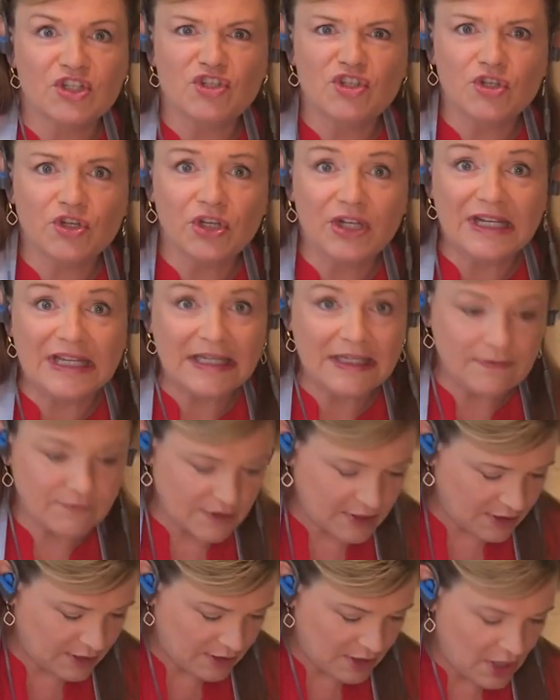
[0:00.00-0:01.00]
You could
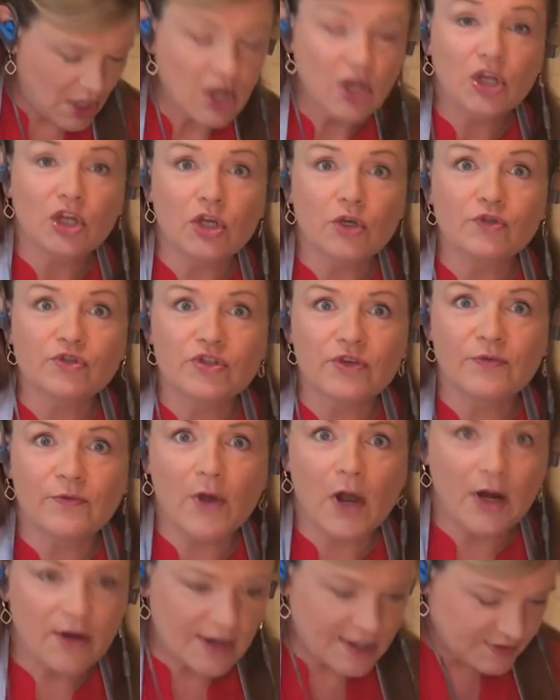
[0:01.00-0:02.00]
even go so
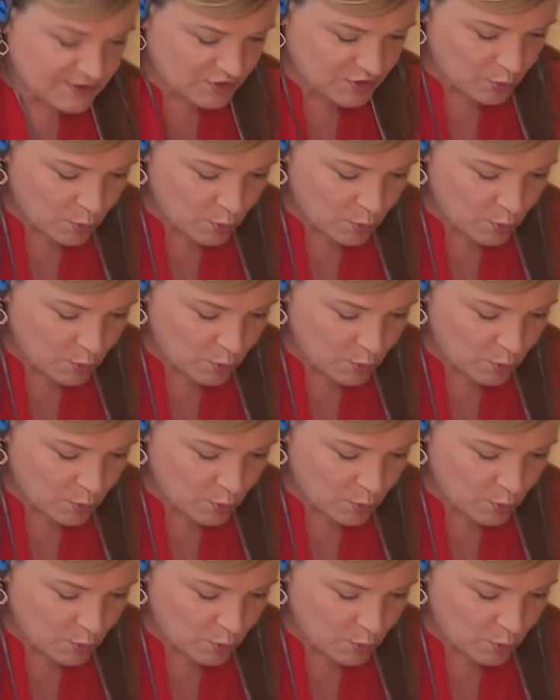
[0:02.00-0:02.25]
far as to